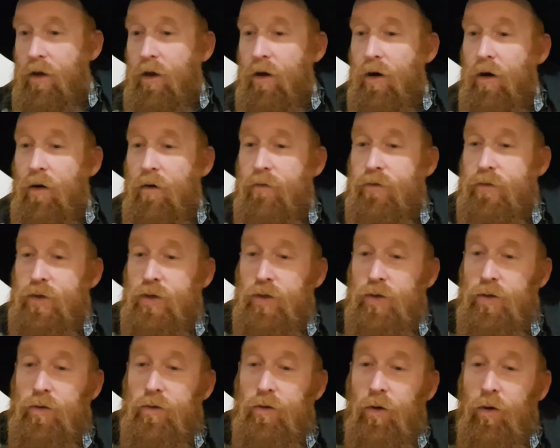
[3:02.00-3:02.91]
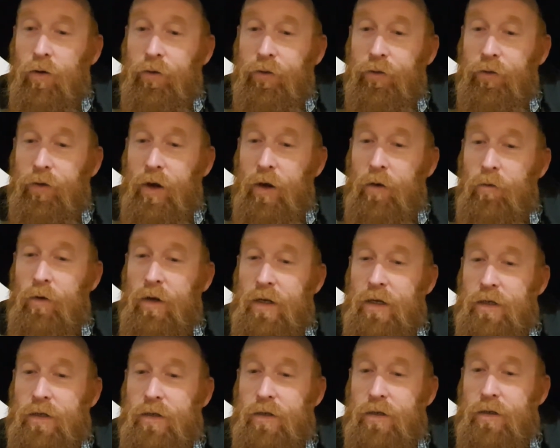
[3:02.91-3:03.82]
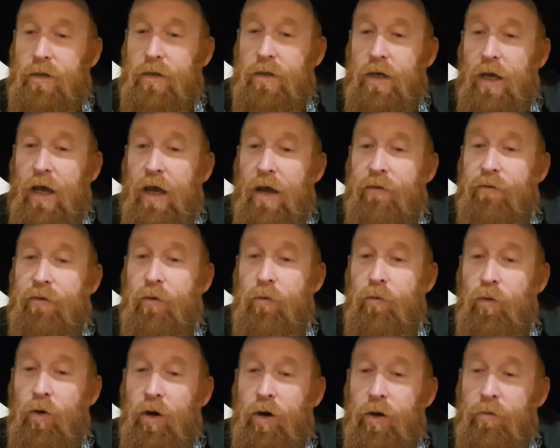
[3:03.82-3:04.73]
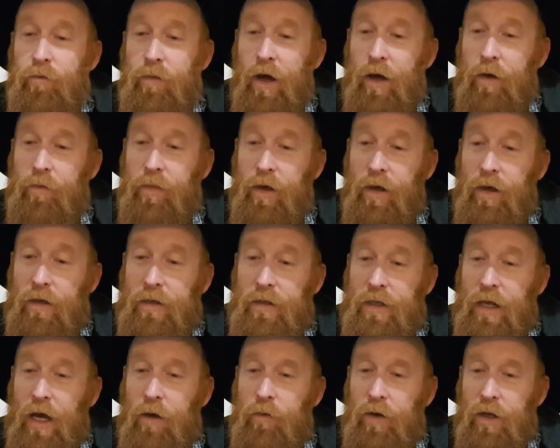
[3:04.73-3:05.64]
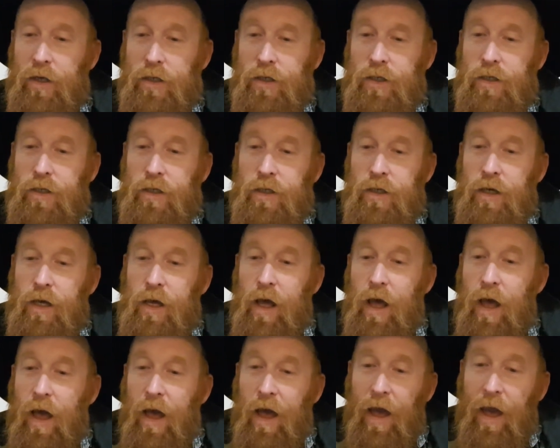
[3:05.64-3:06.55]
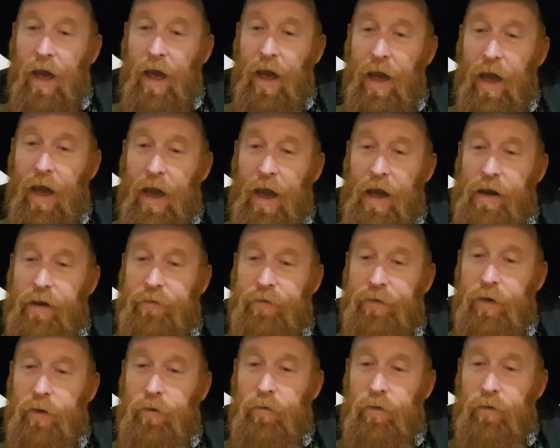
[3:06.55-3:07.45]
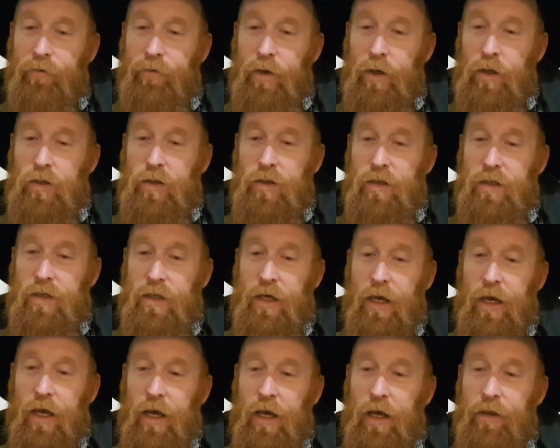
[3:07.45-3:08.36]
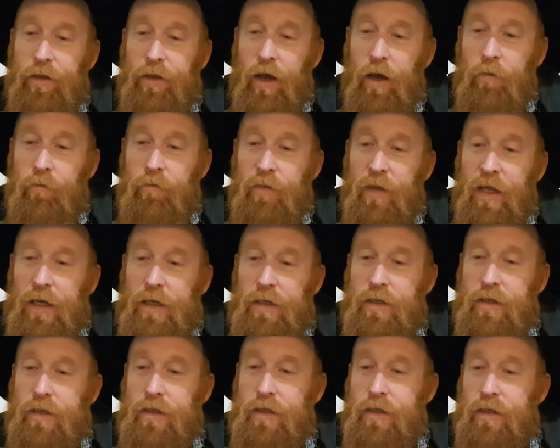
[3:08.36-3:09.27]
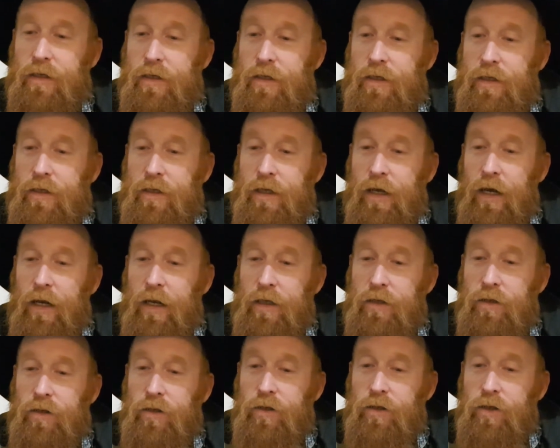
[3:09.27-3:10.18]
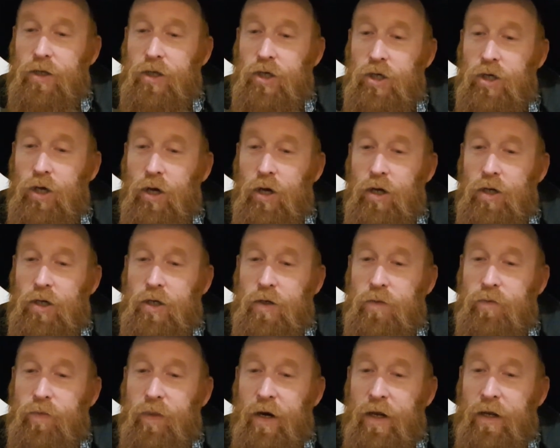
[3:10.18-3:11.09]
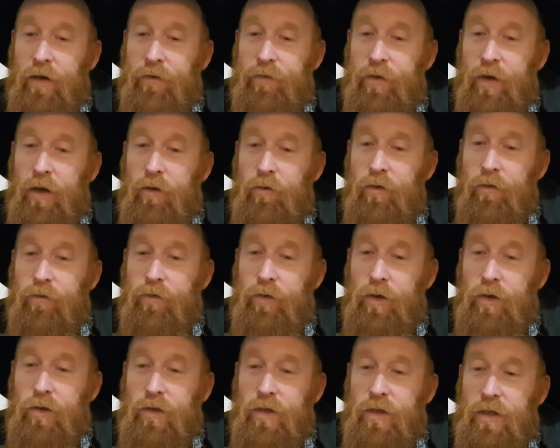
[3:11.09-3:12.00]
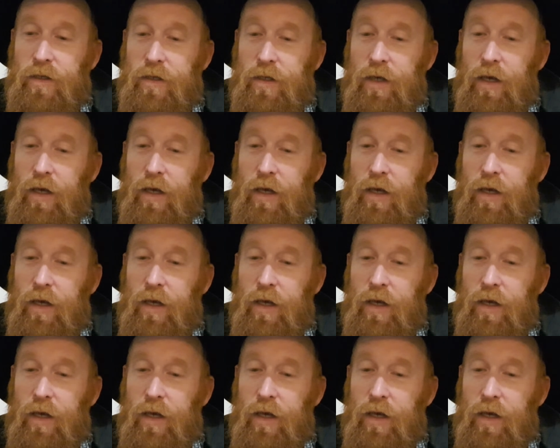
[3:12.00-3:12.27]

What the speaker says: of 2 or 3 witnesses every word may be established. And if he refuses to hear them, tell it to the church. But if he refuses